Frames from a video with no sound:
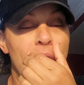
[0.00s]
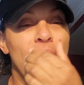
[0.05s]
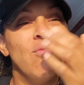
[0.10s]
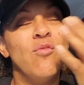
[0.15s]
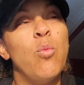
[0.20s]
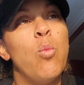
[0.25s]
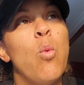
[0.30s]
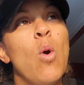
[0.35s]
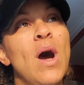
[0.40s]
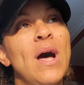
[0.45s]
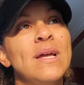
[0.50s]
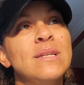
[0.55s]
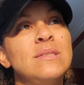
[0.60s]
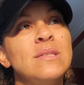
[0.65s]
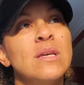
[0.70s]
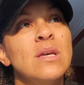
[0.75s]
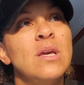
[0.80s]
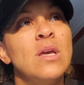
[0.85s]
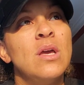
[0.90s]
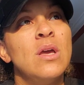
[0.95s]
of
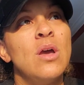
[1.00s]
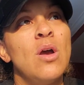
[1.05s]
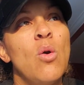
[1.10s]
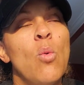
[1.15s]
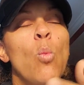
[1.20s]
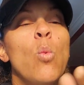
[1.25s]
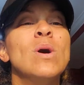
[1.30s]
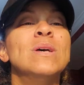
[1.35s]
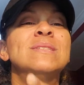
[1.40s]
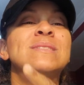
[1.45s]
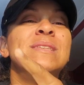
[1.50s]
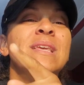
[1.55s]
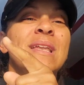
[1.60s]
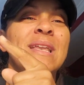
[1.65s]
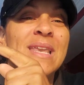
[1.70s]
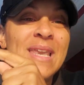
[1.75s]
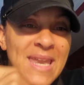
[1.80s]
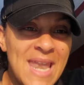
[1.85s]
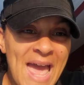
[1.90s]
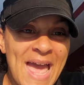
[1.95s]
what was
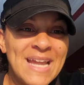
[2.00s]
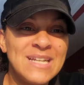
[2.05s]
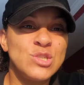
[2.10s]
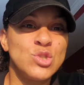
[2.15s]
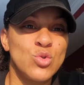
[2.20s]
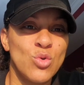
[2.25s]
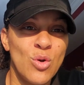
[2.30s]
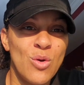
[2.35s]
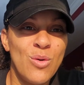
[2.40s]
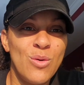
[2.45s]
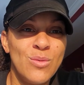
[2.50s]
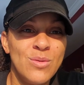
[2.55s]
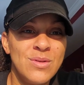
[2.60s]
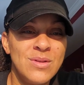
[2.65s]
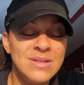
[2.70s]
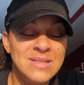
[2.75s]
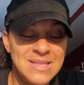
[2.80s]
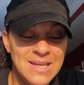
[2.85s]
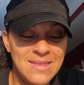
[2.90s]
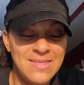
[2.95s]
natural
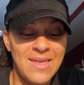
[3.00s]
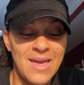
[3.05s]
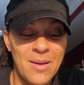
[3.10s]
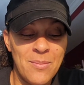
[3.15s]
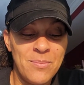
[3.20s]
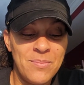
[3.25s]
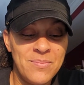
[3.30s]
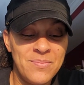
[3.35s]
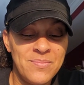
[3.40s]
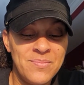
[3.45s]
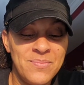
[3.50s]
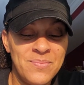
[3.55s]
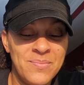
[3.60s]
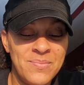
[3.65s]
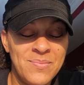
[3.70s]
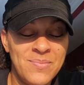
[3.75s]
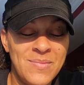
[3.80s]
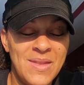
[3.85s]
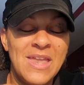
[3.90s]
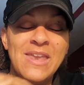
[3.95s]
to them.
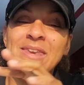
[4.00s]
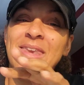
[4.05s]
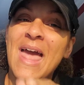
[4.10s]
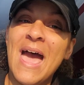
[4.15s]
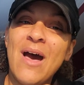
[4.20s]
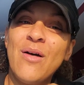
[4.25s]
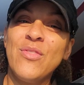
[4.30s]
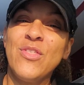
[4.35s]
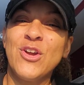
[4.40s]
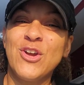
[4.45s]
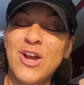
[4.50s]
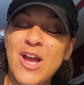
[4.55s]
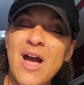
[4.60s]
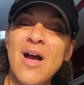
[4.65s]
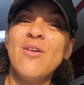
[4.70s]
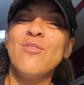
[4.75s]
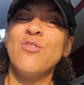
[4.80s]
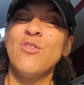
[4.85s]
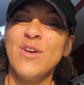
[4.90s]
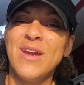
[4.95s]
Now they're
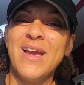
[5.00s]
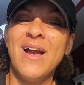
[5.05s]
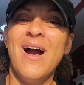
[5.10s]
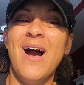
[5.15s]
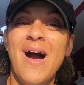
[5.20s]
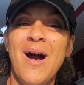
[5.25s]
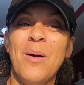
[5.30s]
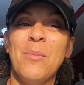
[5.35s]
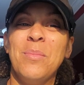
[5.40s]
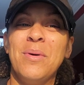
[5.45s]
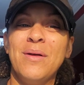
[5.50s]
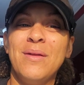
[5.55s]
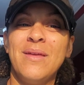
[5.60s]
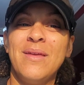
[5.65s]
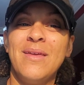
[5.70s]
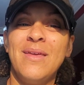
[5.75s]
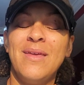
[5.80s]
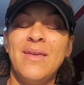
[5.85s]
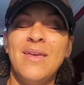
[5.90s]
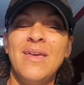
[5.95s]
covering up
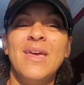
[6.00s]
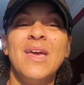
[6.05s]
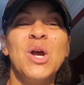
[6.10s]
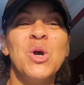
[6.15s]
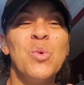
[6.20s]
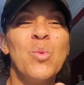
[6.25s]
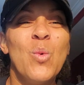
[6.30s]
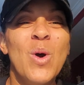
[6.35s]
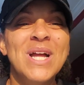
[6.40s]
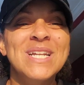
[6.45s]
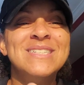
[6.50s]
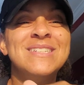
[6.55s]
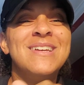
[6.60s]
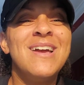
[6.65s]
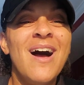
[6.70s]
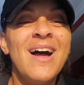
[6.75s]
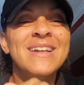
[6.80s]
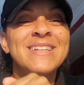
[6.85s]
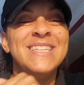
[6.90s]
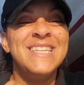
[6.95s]
what
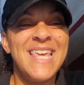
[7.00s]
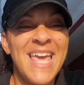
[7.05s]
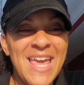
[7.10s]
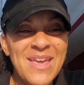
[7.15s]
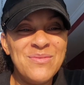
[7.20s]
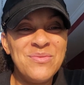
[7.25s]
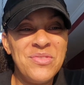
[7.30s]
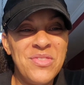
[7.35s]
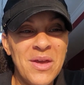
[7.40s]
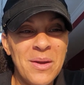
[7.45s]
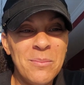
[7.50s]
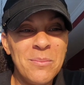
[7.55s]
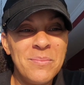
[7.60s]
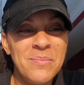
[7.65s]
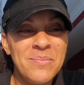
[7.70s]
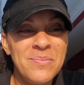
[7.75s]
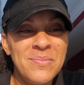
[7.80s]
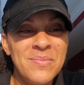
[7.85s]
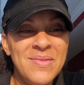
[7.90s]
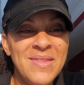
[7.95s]
God gave them.
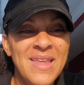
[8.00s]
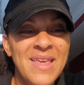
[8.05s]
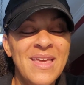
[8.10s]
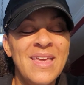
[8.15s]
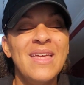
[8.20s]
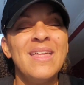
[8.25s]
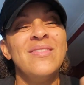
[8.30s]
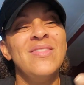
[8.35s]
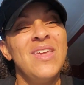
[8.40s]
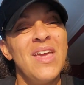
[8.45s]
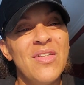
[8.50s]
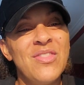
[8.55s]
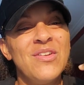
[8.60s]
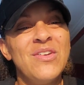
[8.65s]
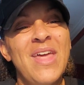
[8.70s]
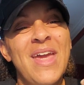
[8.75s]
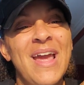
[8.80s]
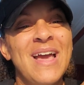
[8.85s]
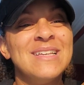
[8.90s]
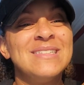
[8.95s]
The other
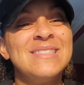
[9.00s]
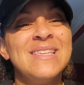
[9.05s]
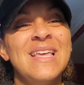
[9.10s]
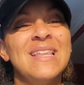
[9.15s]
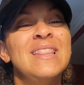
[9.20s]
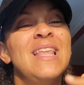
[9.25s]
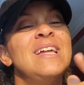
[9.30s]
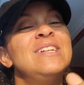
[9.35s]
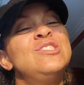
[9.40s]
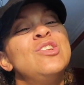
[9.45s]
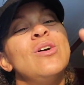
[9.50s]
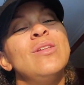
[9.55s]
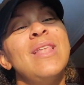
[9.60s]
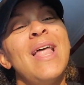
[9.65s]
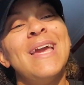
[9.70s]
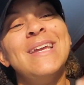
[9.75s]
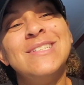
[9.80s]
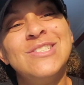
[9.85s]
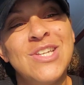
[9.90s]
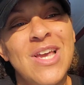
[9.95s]
day I said, Let your
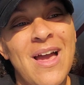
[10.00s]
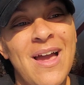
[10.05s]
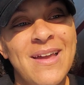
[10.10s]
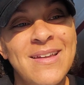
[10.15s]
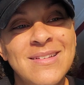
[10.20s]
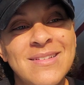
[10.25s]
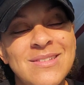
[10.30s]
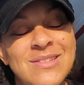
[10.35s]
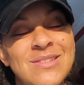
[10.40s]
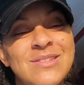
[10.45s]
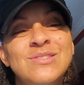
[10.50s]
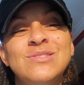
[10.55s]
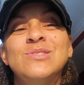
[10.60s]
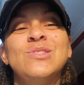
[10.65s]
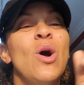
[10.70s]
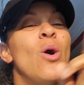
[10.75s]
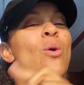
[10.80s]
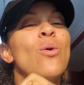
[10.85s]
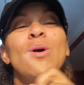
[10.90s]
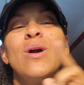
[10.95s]
light shine.
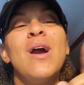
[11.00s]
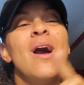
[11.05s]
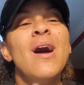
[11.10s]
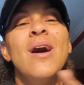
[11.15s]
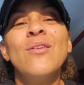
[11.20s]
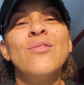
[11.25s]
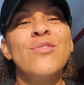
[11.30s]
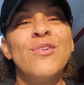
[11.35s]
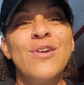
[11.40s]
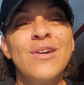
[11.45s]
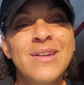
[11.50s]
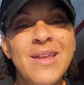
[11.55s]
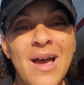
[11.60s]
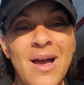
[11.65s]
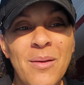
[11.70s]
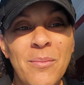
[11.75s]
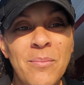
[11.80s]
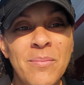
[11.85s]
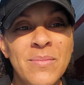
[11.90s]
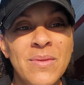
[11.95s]
Don't cover it
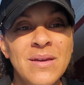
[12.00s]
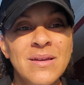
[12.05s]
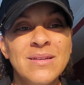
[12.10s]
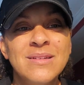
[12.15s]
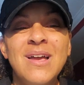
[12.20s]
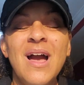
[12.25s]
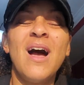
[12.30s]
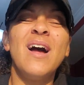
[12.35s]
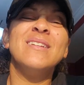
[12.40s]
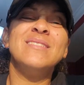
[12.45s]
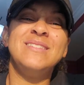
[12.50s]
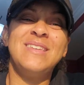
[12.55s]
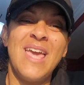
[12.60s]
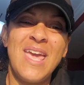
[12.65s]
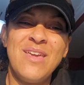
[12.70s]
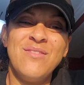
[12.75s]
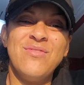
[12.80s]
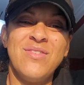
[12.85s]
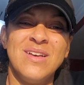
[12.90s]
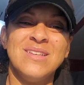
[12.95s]
up. God
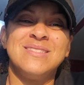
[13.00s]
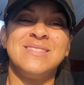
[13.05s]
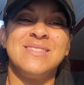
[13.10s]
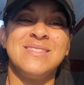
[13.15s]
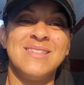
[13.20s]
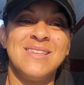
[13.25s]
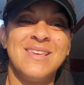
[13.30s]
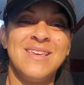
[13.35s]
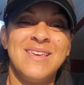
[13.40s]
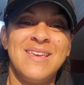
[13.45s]
gave us